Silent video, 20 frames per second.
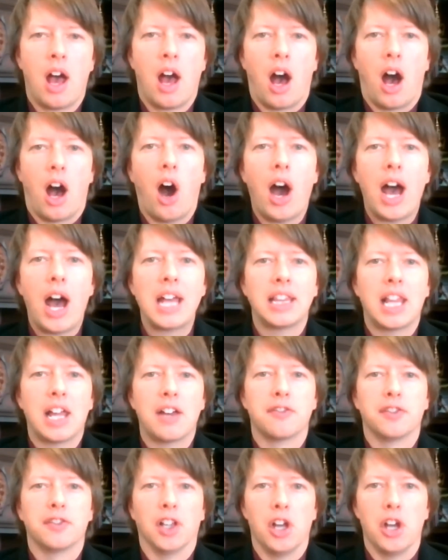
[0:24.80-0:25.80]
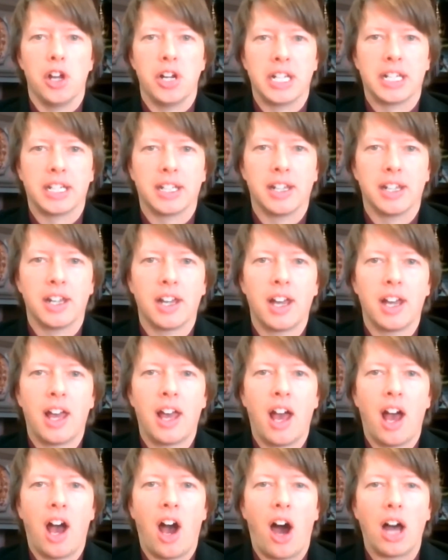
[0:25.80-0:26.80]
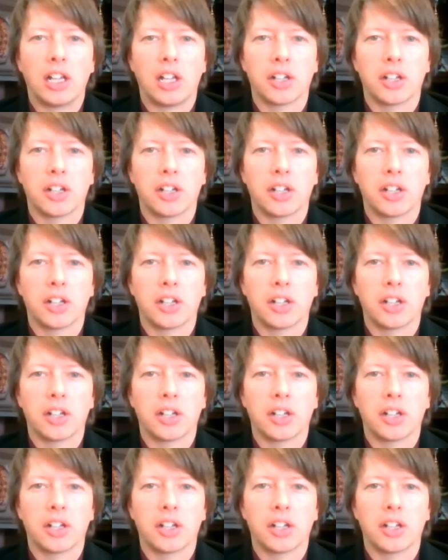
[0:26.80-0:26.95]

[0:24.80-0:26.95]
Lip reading: I love learning. I